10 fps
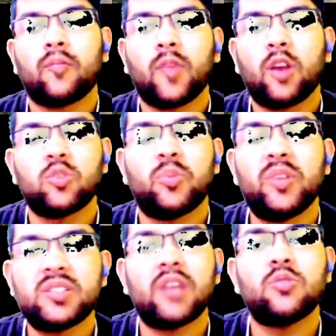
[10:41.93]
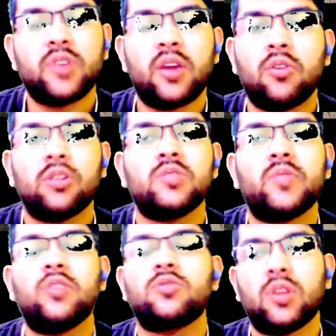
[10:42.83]
So please try to check all those
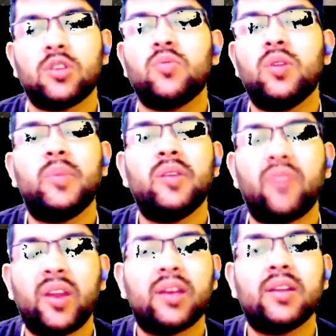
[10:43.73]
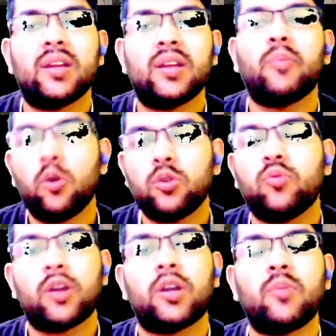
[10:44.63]
videos so that you will be very clear about
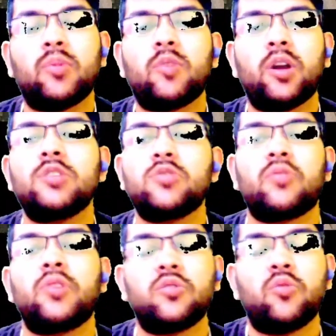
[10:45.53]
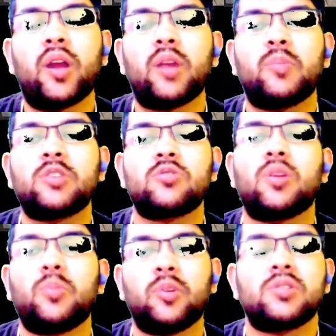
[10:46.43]
what type of college you are going to get based on the
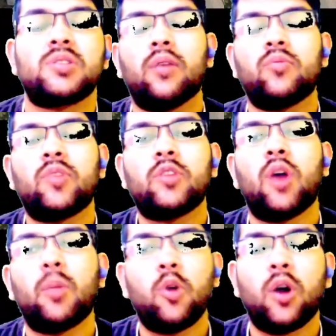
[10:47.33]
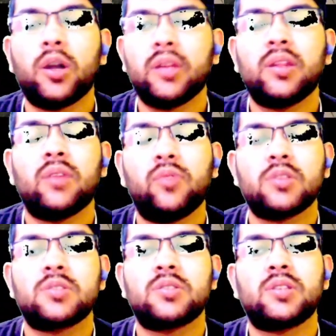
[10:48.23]
percentile that you have got in the
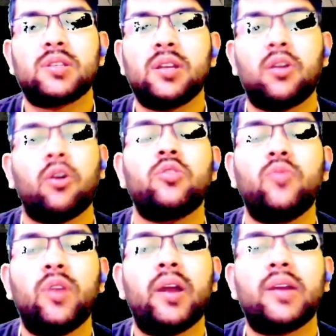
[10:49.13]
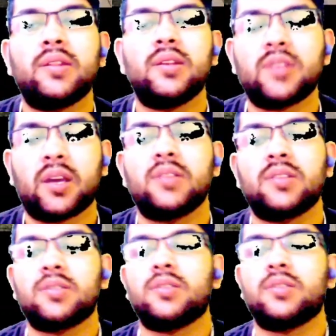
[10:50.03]
first session or you will get in the second
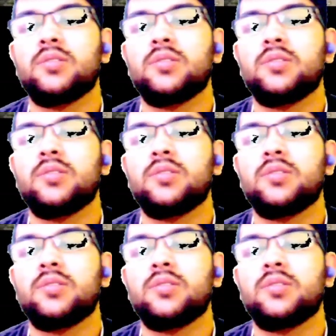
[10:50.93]
session.